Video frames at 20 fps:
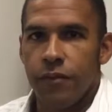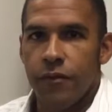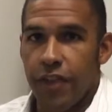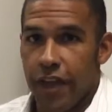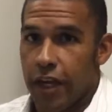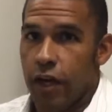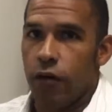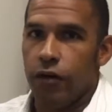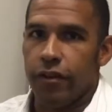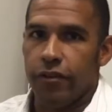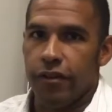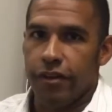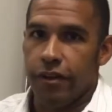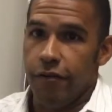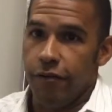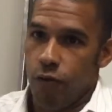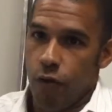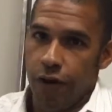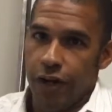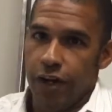they go to the
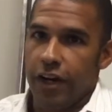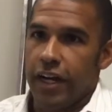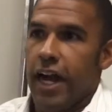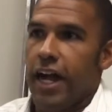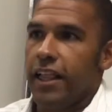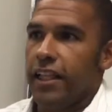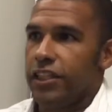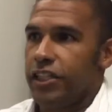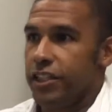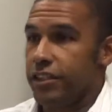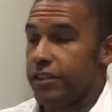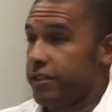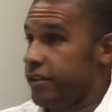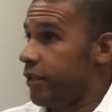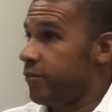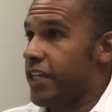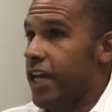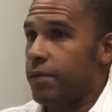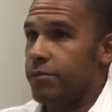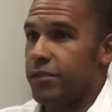4-year colleges,
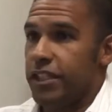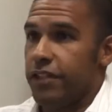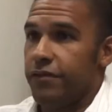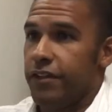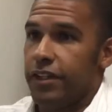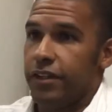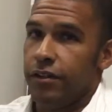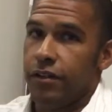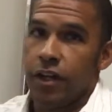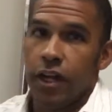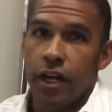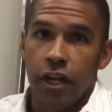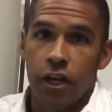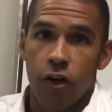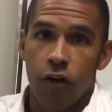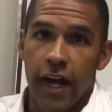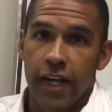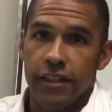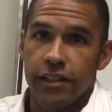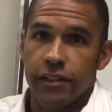sometimes even
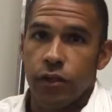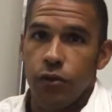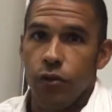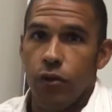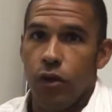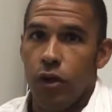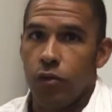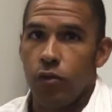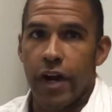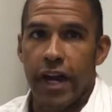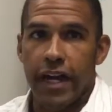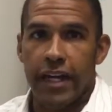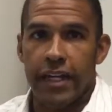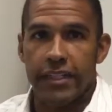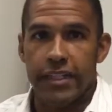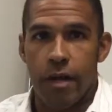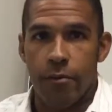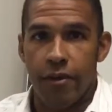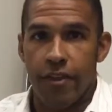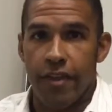grad school right on
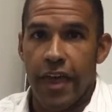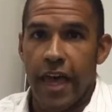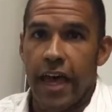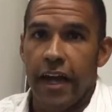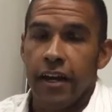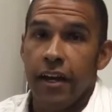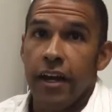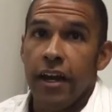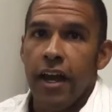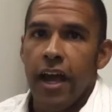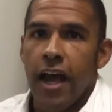top of that.